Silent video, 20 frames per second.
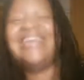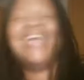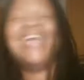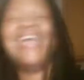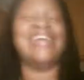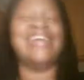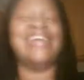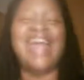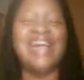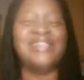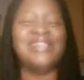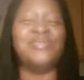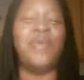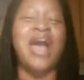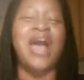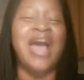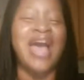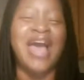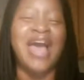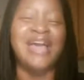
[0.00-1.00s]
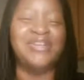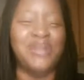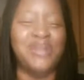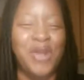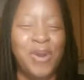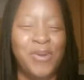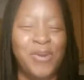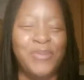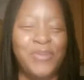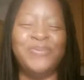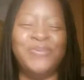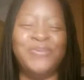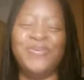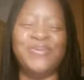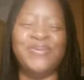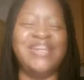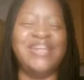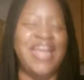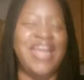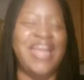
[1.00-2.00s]
And that's why I know
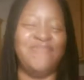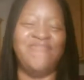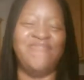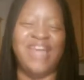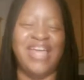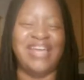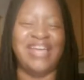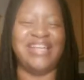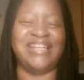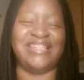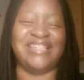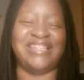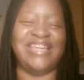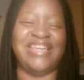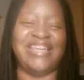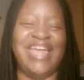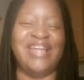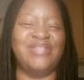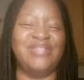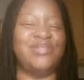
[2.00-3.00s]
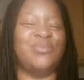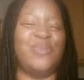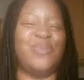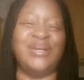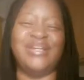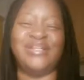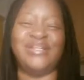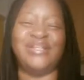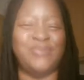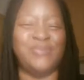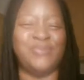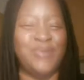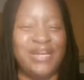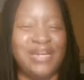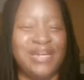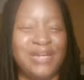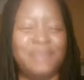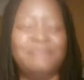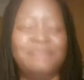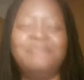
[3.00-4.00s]
that Vegas Gate
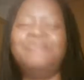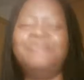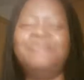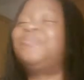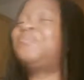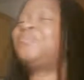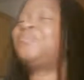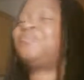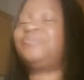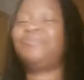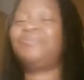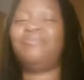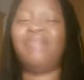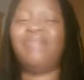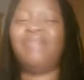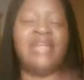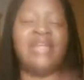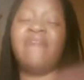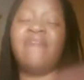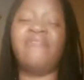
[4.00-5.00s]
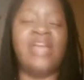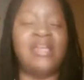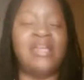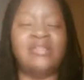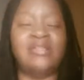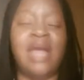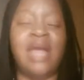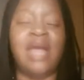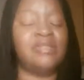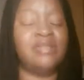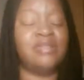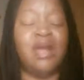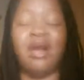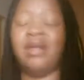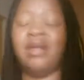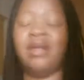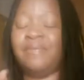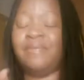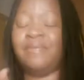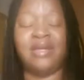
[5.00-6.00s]
2020, not Vegas, I'm
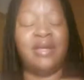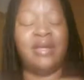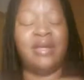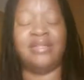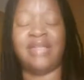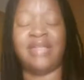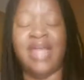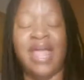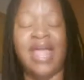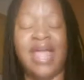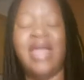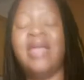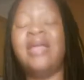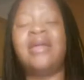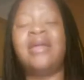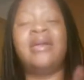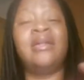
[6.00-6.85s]
sorry, let me cut that.